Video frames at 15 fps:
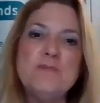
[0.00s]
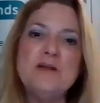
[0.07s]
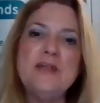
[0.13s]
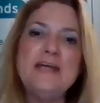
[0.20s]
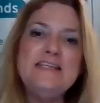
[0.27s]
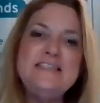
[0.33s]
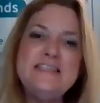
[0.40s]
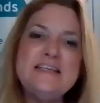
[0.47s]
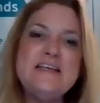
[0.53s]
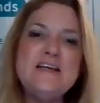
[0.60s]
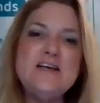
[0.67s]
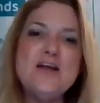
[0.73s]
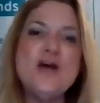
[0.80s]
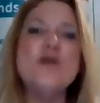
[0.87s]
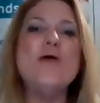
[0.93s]
but they
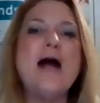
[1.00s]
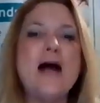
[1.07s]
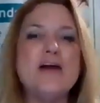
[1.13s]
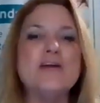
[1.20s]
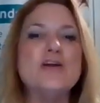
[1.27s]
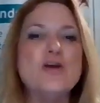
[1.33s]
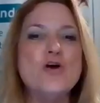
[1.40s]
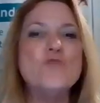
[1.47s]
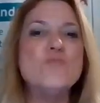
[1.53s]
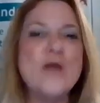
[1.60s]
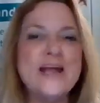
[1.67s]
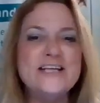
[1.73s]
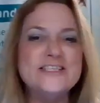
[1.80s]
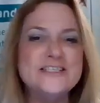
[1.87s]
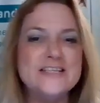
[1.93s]
didn't know how to go
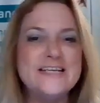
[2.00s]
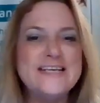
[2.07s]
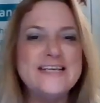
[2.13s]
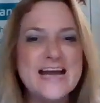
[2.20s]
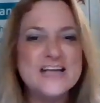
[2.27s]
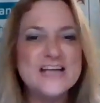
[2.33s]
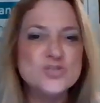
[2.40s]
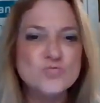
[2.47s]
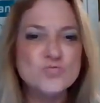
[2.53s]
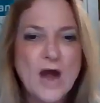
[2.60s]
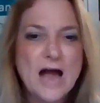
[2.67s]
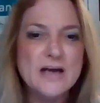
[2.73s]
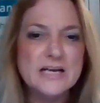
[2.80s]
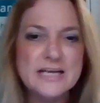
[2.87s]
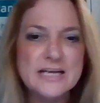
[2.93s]
raise the next
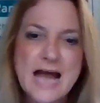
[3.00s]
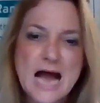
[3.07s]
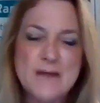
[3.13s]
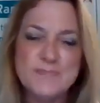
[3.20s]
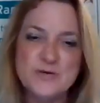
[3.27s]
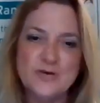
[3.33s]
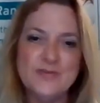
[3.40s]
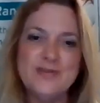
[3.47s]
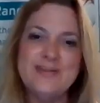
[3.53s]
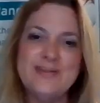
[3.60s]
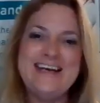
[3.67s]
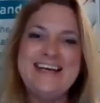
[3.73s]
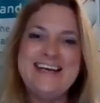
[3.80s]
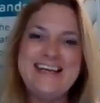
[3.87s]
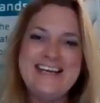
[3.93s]
round of capital that
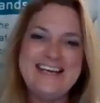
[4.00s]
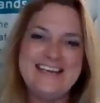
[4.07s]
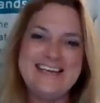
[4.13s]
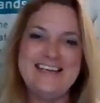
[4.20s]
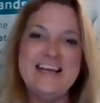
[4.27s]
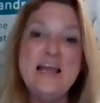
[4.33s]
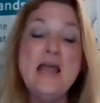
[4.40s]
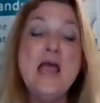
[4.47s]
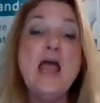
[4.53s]
they needed.